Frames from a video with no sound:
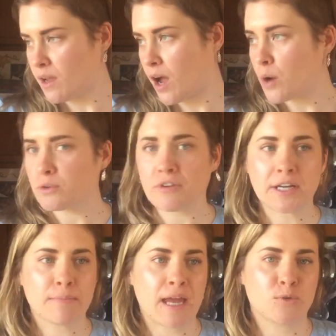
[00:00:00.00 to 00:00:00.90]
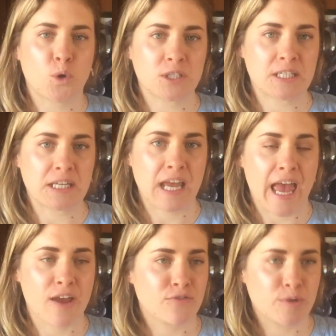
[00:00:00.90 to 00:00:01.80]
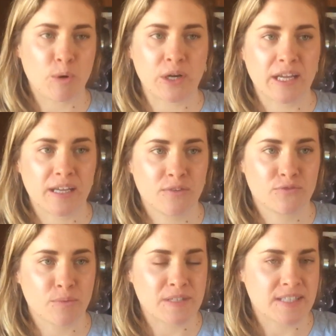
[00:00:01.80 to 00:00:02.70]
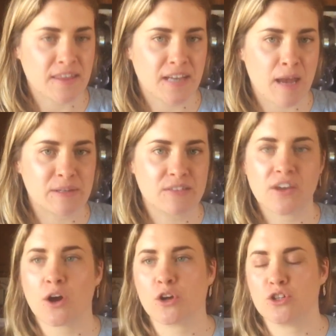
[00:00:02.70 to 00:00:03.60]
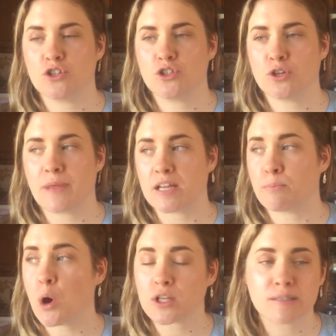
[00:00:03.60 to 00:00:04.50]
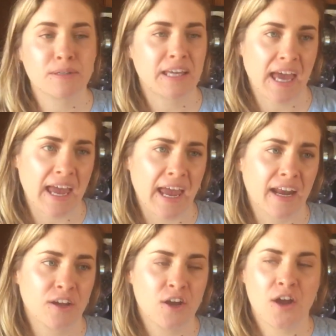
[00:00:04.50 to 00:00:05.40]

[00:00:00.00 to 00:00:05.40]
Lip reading: I would recommend watching everybody from the Southern Hemisphere on YouTube that you possibly can.